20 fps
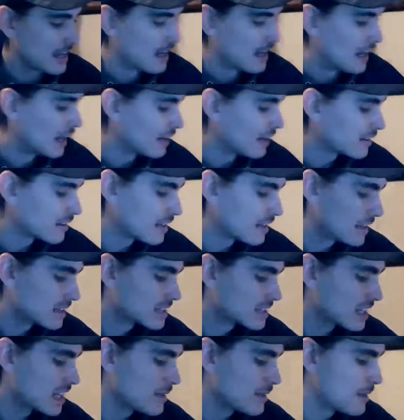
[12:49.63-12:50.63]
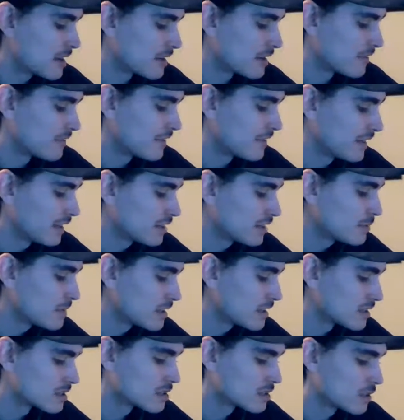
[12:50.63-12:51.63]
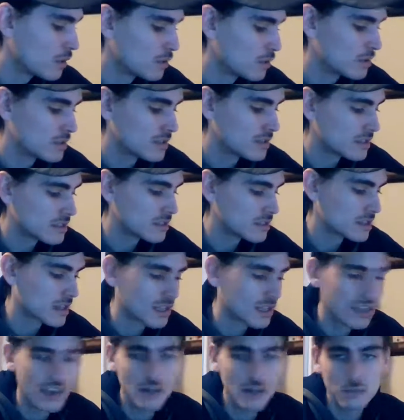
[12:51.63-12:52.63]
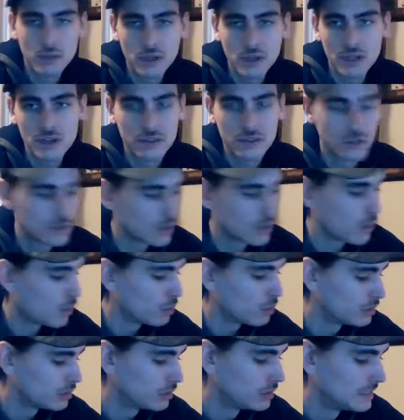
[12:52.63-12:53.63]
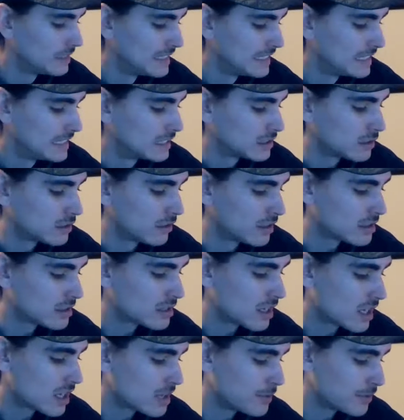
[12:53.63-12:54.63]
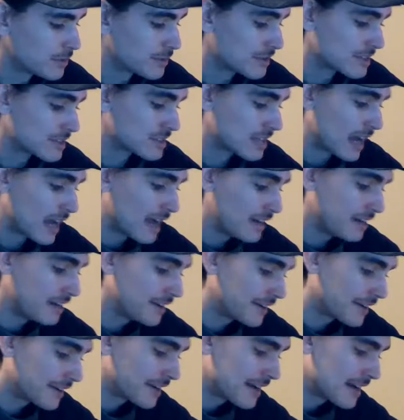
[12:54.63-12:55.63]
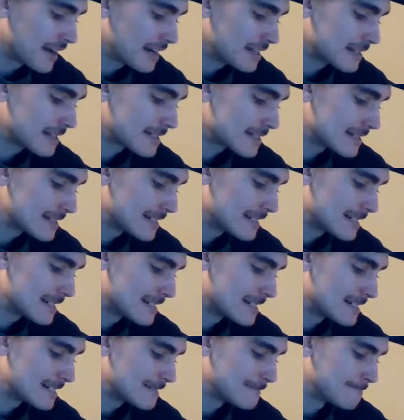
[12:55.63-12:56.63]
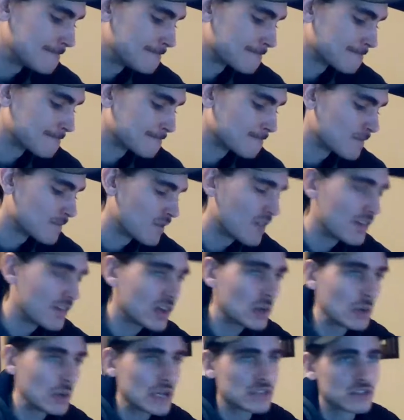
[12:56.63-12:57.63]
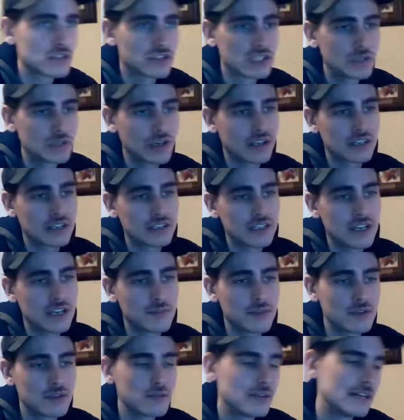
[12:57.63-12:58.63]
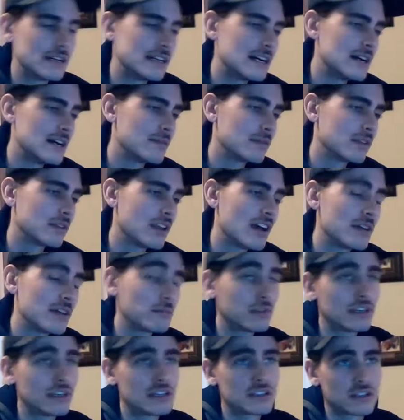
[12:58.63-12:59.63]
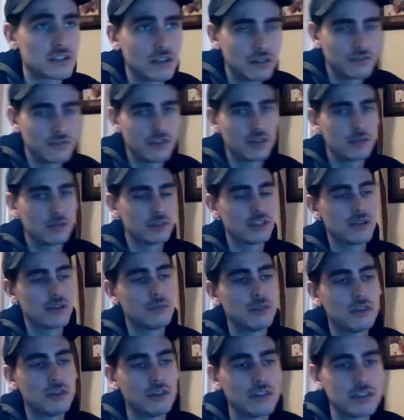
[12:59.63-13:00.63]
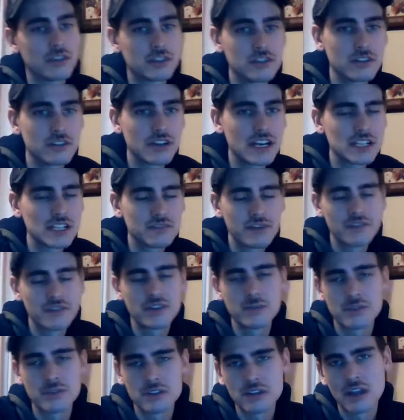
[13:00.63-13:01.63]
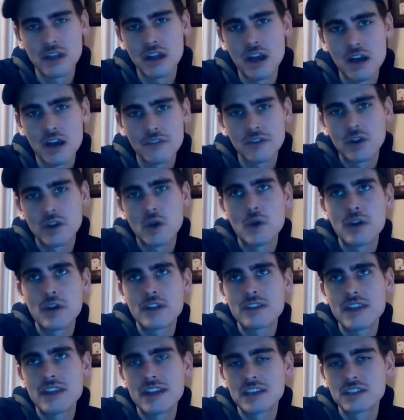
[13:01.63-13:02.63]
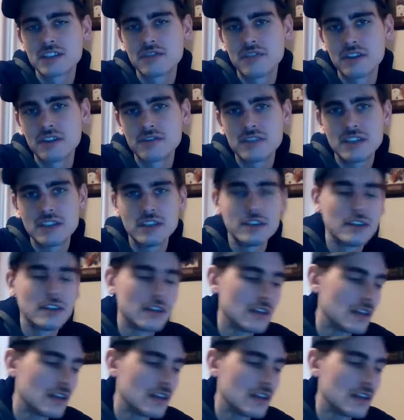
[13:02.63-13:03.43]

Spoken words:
On to the next game here, Philly, Minnesota. This is a client play on the total. So let's talk about the side here, guys. If you have any questions, too, I can DM you. Client plays are all available down below there, too, guys. 50% off. Gogi, thanks, 50.